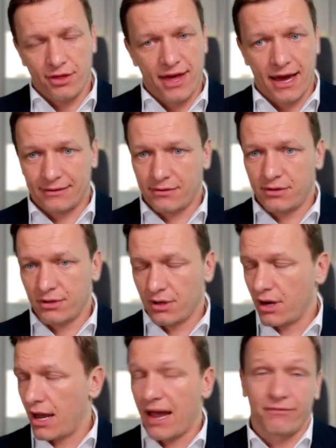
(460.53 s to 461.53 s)
that
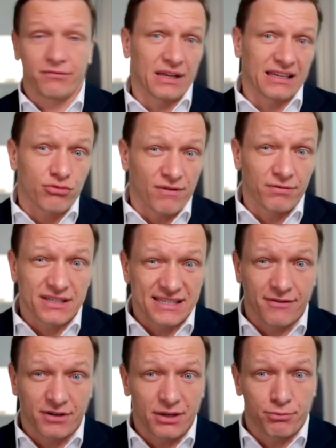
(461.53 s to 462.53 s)
have like roughly
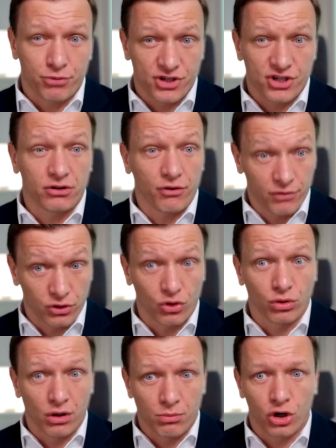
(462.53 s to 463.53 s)
70% of the
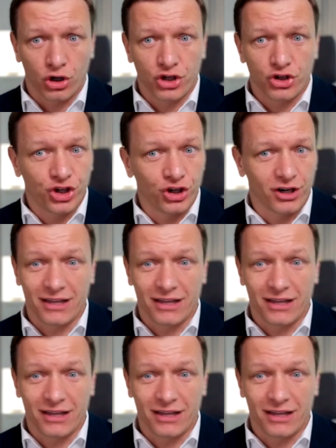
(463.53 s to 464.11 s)
total market share.